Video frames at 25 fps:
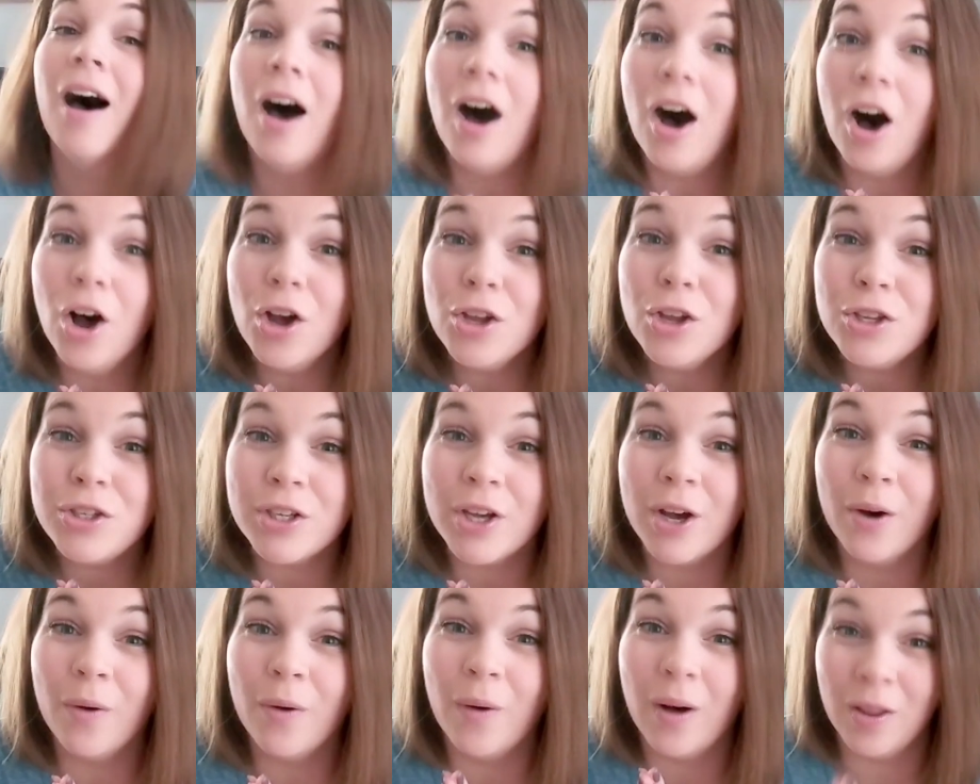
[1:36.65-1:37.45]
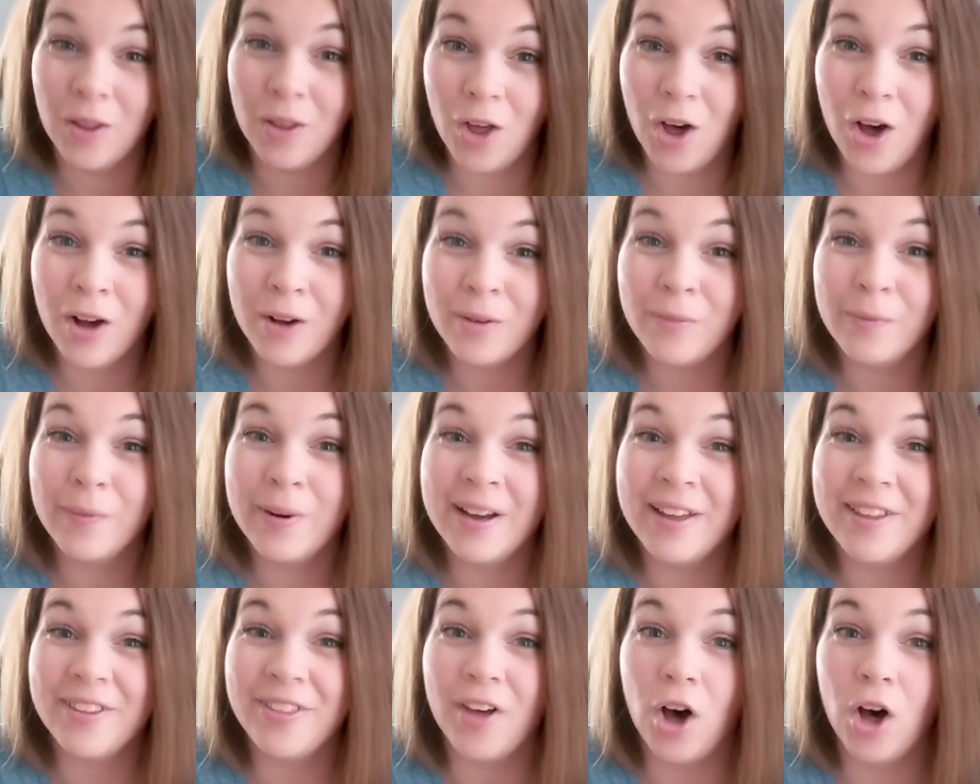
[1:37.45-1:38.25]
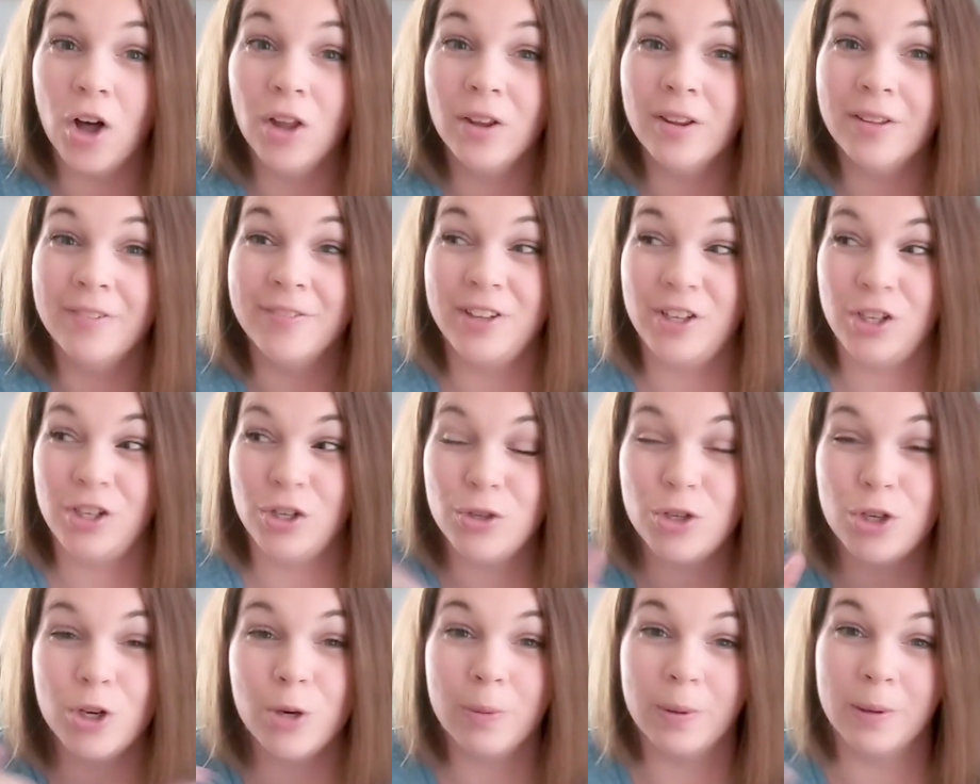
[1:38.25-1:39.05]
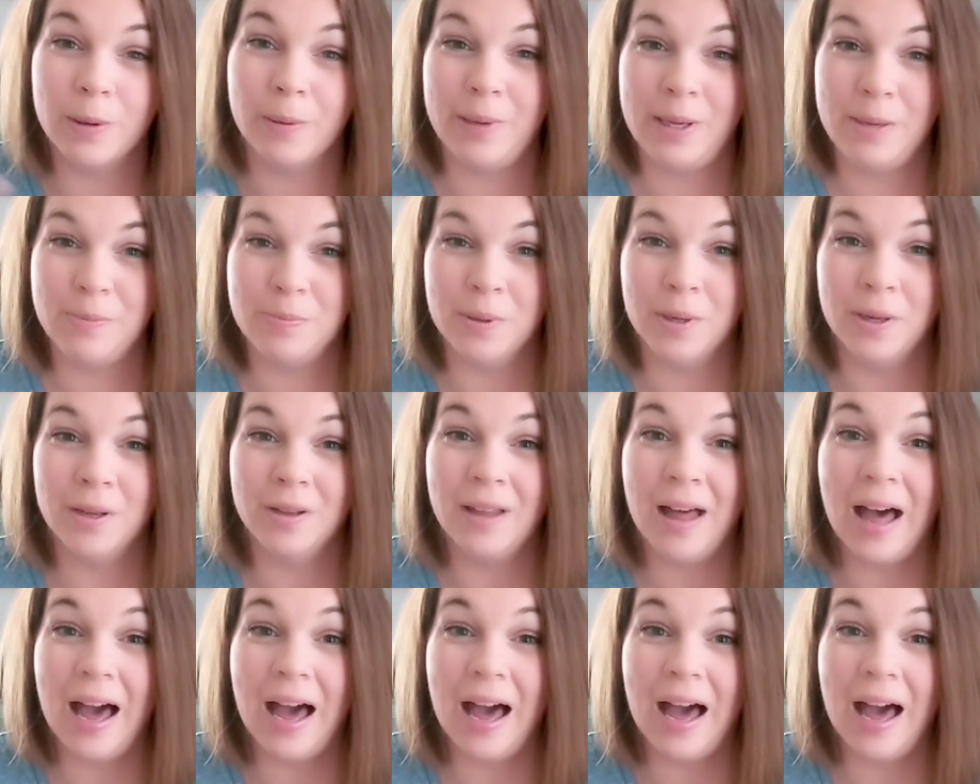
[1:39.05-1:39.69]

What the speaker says: Also, along with all of the YouTuber people,